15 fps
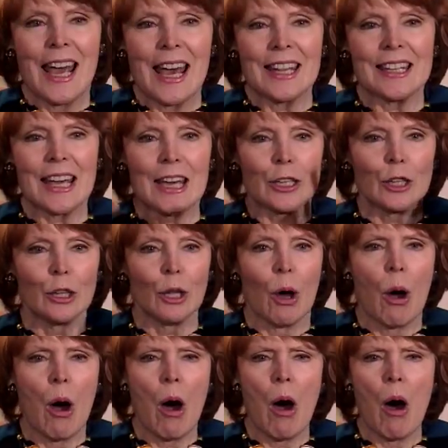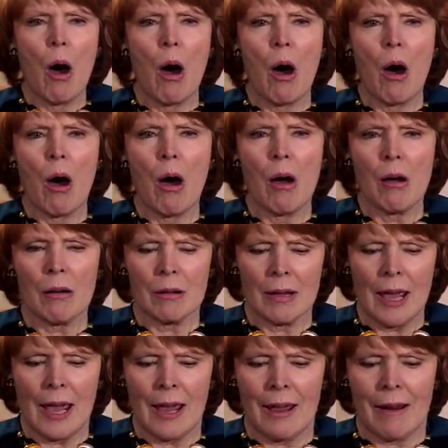and they had long
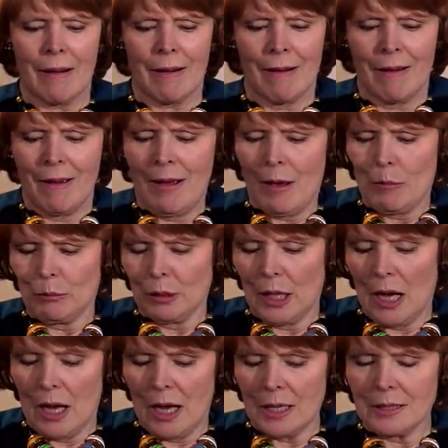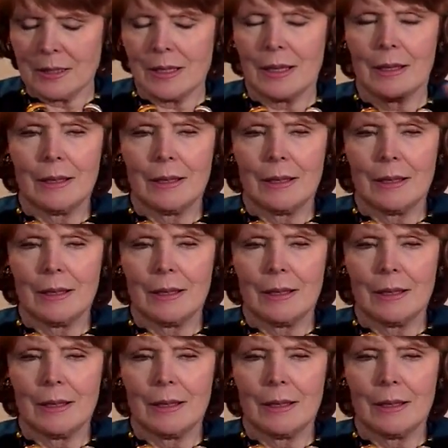hair, blonde,